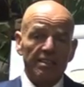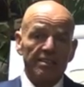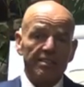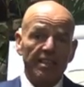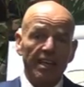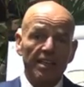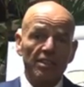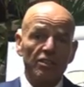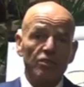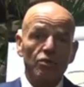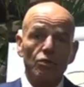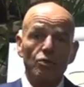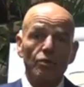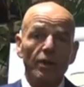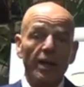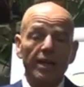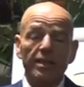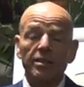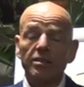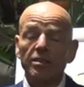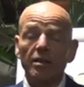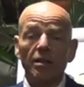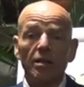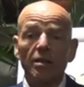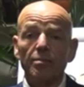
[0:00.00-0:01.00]
10
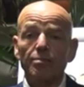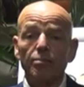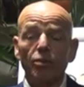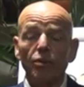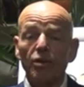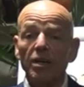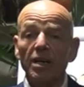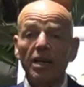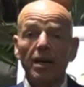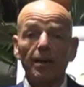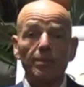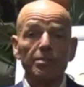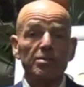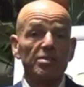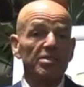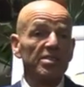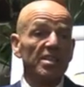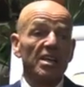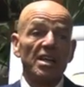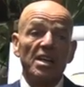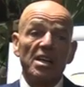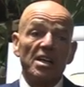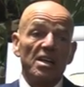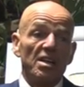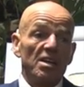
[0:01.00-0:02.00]
correct pull-ups,
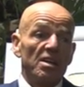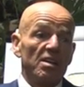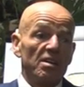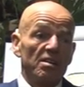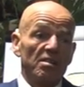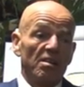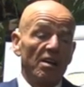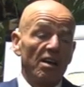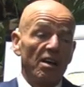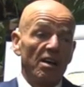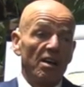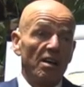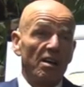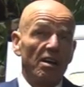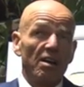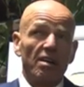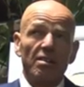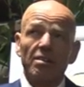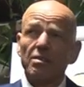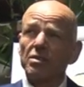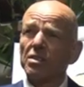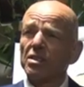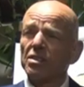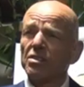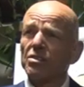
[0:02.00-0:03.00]

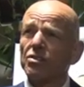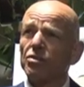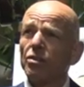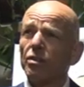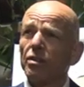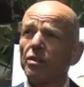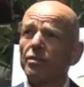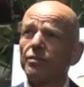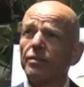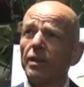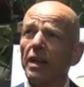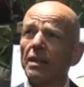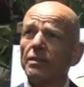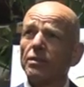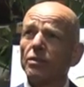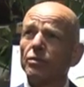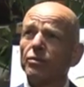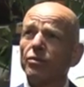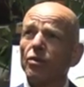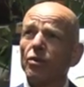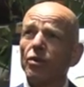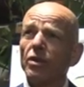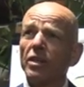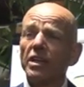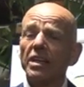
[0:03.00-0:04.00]
35 or
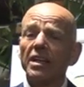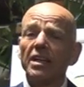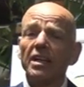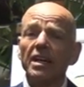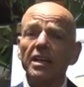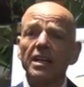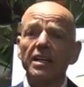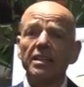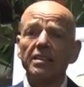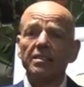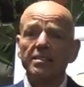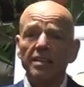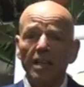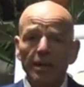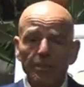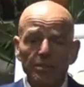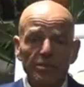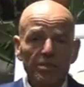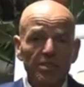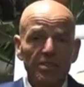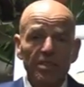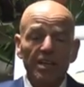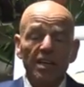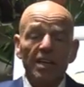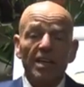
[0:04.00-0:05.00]
40
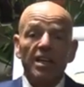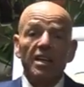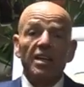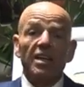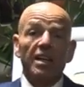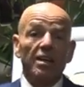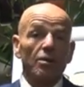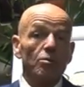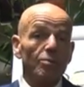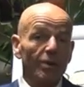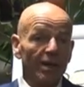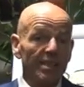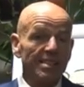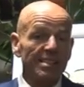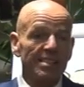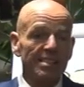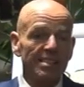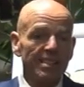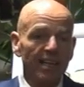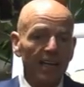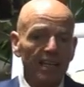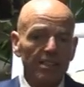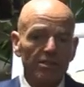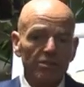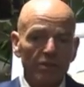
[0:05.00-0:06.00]
dips in one
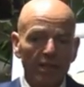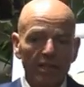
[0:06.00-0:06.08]
set.